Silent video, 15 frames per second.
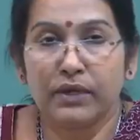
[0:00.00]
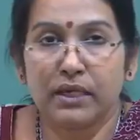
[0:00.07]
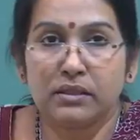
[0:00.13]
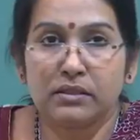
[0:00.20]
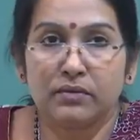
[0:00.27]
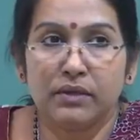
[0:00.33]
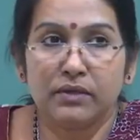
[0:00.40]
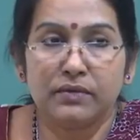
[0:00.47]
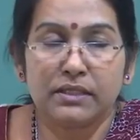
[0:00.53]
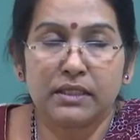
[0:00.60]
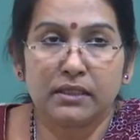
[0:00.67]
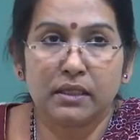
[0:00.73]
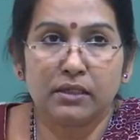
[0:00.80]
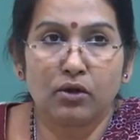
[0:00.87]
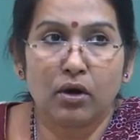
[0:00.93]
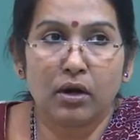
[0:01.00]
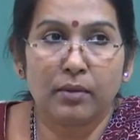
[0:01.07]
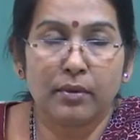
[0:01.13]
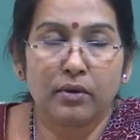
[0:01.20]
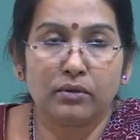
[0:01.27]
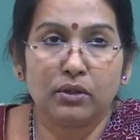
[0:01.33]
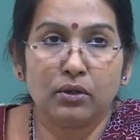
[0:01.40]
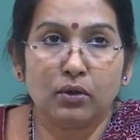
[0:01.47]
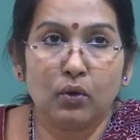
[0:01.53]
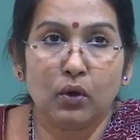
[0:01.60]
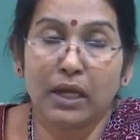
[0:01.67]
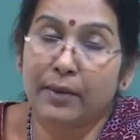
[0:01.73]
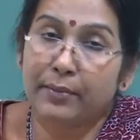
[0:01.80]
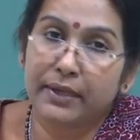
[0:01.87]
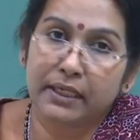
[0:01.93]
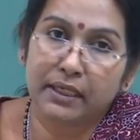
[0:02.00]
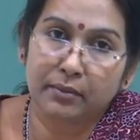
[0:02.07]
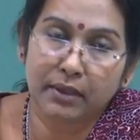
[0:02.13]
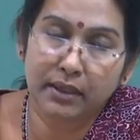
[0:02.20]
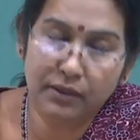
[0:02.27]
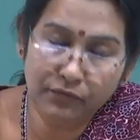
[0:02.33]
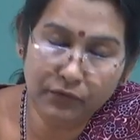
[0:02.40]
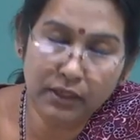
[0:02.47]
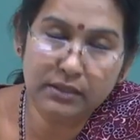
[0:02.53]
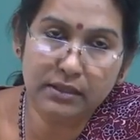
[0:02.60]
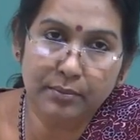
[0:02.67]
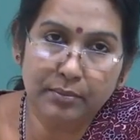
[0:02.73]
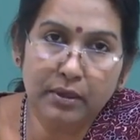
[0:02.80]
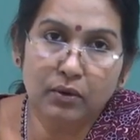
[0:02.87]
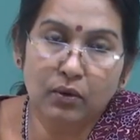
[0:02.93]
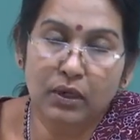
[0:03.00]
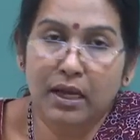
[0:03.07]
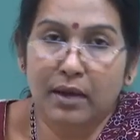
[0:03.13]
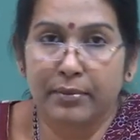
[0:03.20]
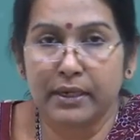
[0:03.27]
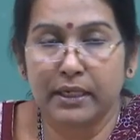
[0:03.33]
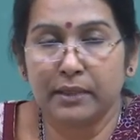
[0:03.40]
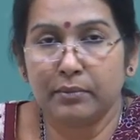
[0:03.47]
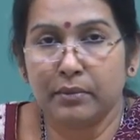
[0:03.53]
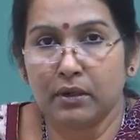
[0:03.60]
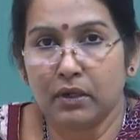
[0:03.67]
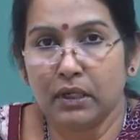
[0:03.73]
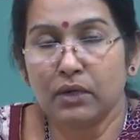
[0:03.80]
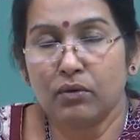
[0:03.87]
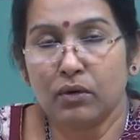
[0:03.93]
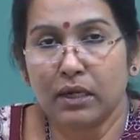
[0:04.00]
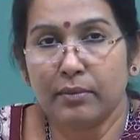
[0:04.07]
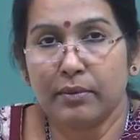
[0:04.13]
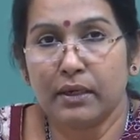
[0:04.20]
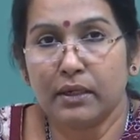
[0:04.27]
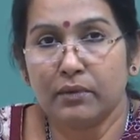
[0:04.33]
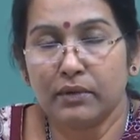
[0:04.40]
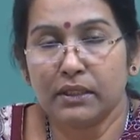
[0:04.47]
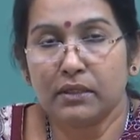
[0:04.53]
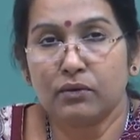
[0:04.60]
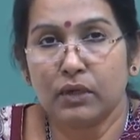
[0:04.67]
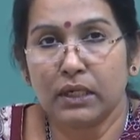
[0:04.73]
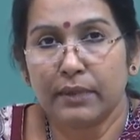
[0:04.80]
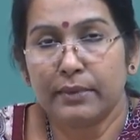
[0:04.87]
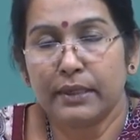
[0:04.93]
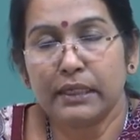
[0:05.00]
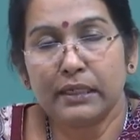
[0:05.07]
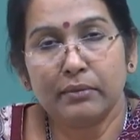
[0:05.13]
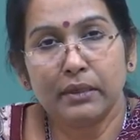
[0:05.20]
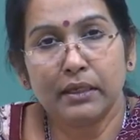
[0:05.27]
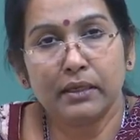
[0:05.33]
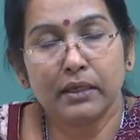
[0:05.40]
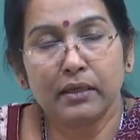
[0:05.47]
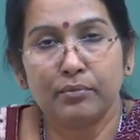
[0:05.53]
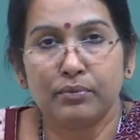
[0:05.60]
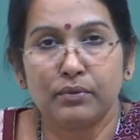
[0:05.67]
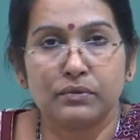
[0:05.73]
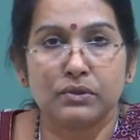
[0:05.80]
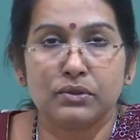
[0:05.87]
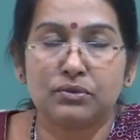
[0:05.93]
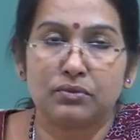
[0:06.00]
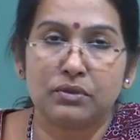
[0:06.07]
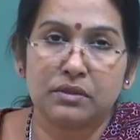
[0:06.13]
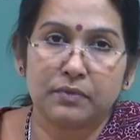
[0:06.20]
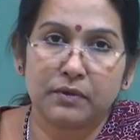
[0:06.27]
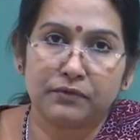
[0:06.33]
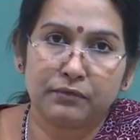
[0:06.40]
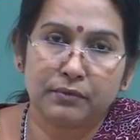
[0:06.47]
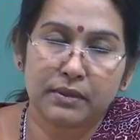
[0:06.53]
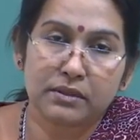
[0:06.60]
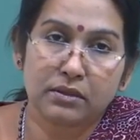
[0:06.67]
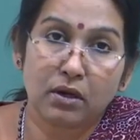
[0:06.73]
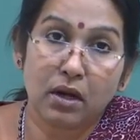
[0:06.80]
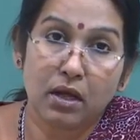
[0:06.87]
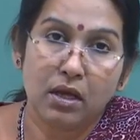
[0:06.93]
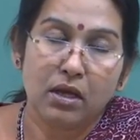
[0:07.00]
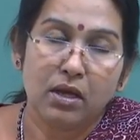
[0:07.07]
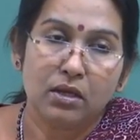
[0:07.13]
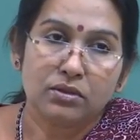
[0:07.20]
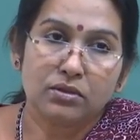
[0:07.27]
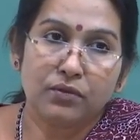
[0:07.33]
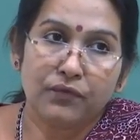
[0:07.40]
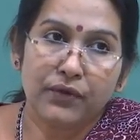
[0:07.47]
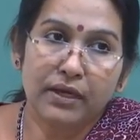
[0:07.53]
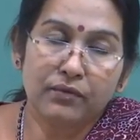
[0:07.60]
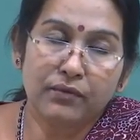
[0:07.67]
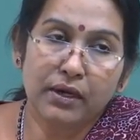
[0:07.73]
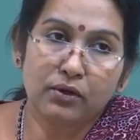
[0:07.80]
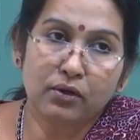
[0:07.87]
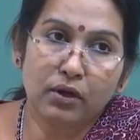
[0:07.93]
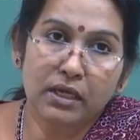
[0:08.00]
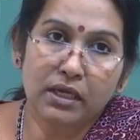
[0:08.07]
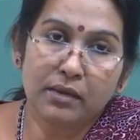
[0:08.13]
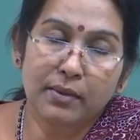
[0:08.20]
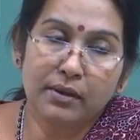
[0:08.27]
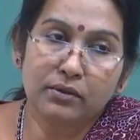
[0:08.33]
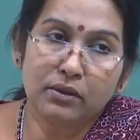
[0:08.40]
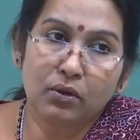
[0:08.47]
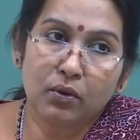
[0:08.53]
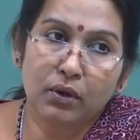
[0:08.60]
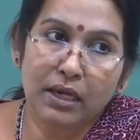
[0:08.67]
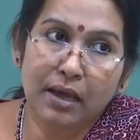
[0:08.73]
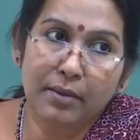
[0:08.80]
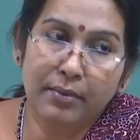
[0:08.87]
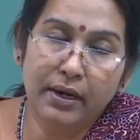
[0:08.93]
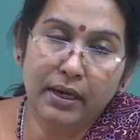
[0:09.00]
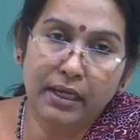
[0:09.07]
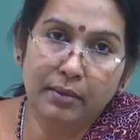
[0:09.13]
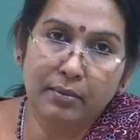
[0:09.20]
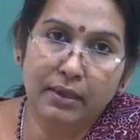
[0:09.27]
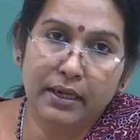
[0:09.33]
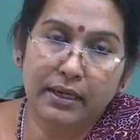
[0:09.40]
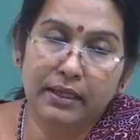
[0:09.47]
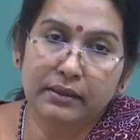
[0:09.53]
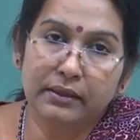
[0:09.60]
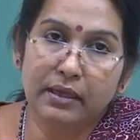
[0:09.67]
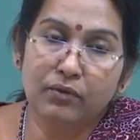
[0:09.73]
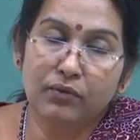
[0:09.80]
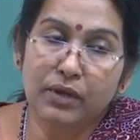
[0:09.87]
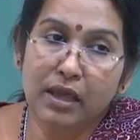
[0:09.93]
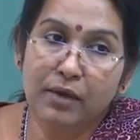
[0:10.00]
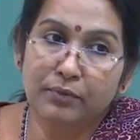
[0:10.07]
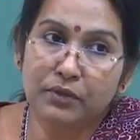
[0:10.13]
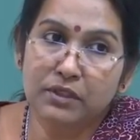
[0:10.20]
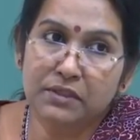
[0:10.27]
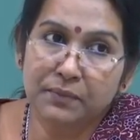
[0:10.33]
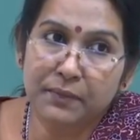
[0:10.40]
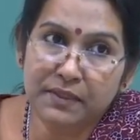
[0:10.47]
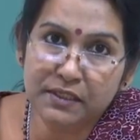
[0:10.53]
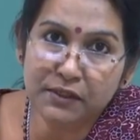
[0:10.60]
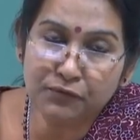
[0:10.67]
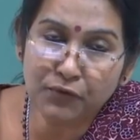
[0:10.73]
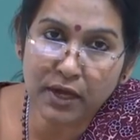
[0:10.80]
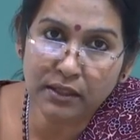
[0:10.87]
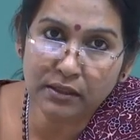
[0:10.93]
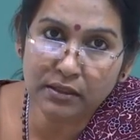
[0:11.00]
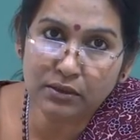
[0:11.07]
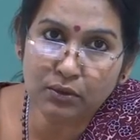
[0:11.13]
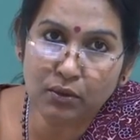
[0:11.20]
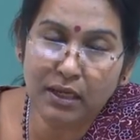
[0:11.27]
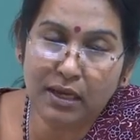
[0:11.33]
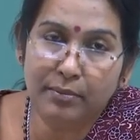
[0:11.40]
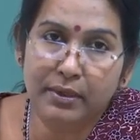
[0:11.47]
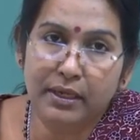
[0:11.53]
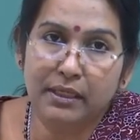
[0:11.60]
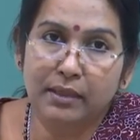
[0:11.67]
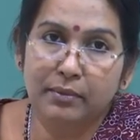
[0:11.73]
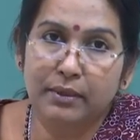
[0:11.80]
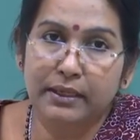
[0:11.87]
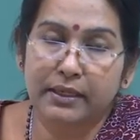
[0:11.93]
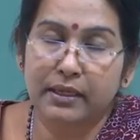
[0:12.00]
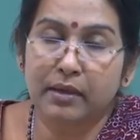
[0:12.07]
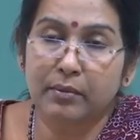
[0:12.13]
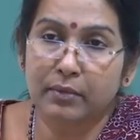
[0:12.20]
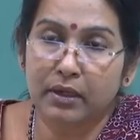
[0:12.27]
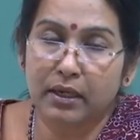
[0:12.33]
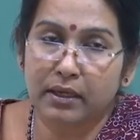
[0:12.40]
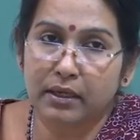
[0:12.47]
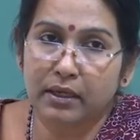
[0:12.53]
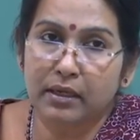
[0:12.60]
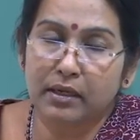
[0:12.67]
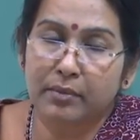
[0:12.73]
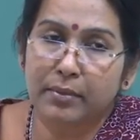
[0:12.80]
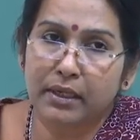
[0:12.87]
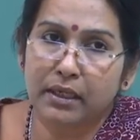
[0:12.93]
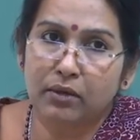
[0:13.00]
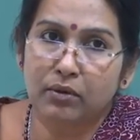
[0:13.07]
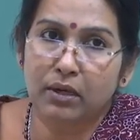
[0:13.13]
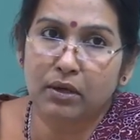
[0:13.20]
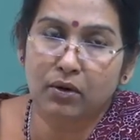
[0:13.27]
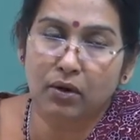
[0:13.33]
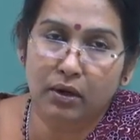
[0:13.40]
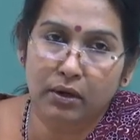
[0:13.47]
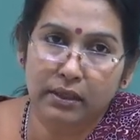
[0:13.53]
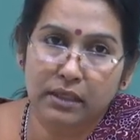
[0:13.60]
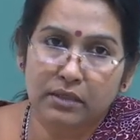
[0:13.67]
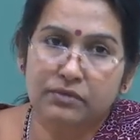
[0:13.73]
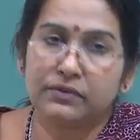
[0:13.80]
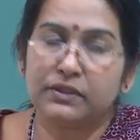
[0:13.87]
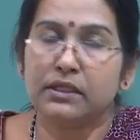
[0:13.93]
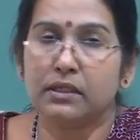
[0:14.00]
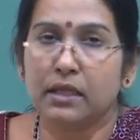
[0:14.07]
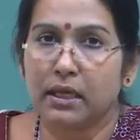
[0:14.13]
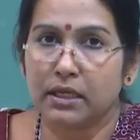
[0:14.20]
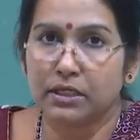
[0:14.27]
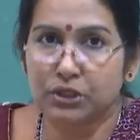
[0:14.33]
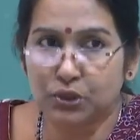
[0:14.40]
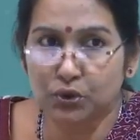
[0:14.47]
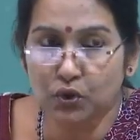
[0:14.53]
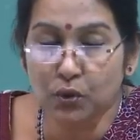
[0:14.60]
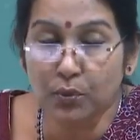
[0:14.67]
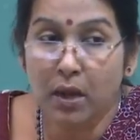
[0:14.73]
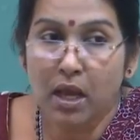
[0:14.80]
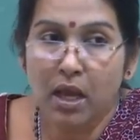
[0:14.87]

can, so when we say that, talk about the collaborative learning. For example, collaborative learning, whether collaborative learning improves the students' performance. So, when we are talking about the collaborative learning, then we have to specify this collaborative learning in a particular context, within a age group,